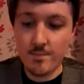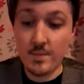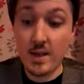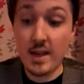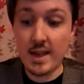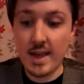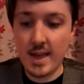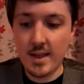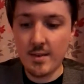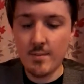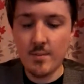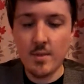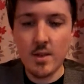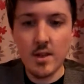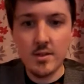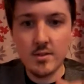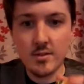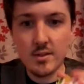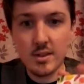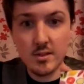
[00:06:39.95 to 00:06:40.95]
Again,
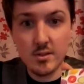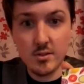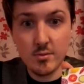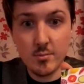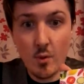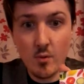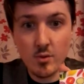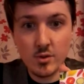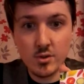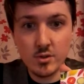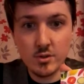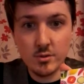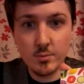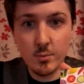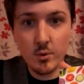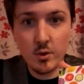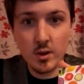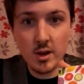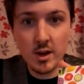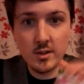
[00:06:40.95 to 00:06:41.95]
so this is Morrison's
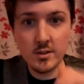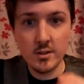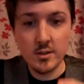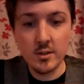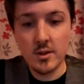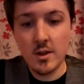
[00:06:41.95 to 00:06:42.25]
More card.